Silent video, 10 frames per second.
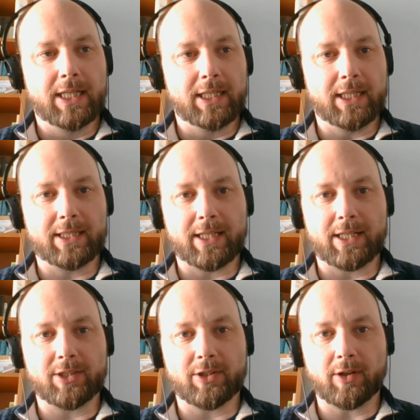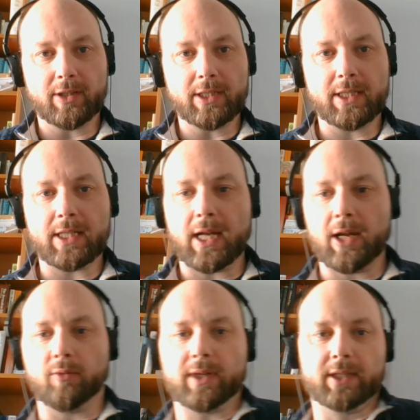Let's get started.
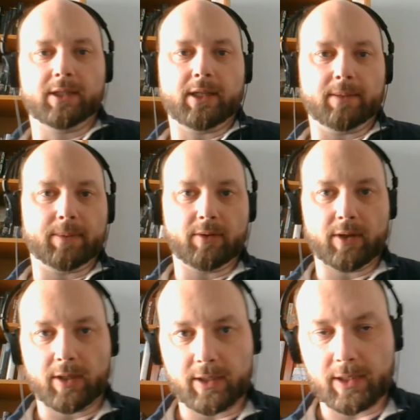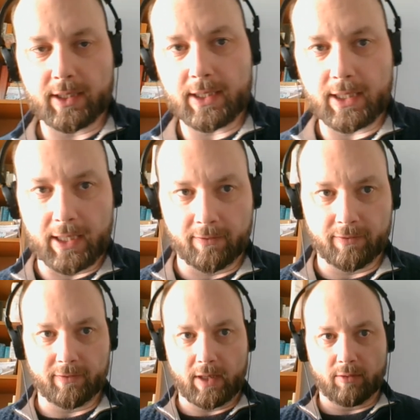I will periodically,
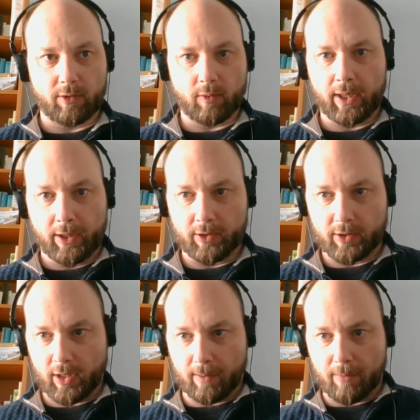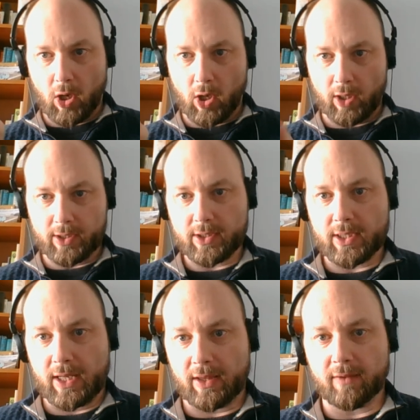if required,
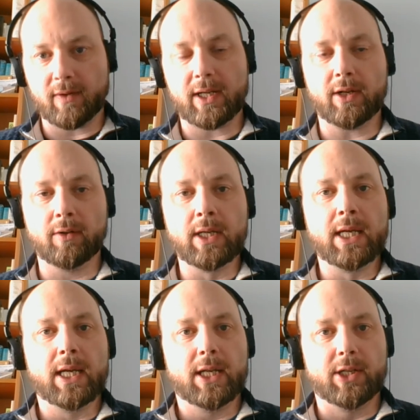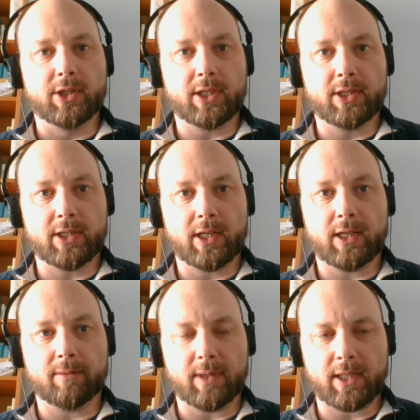pause the video just
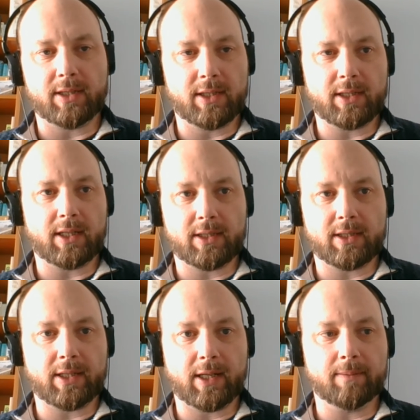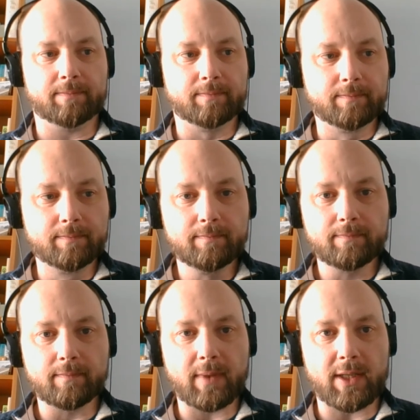because it's
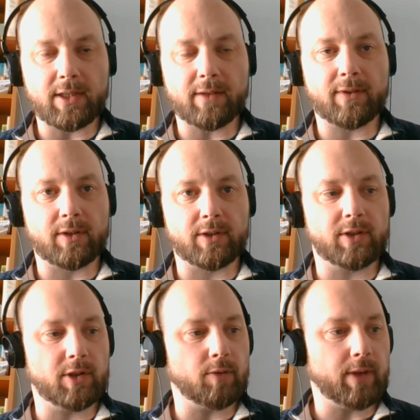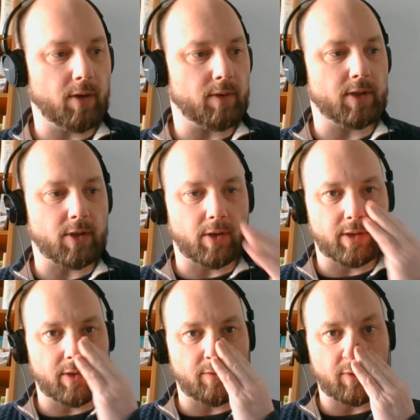difficult to do without
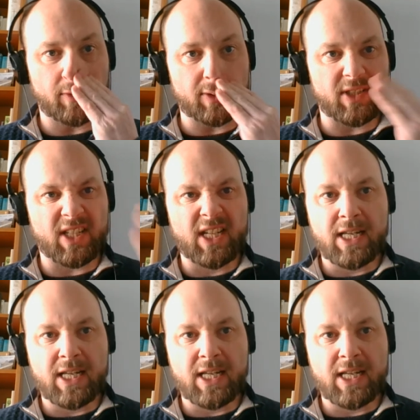consulting the rules,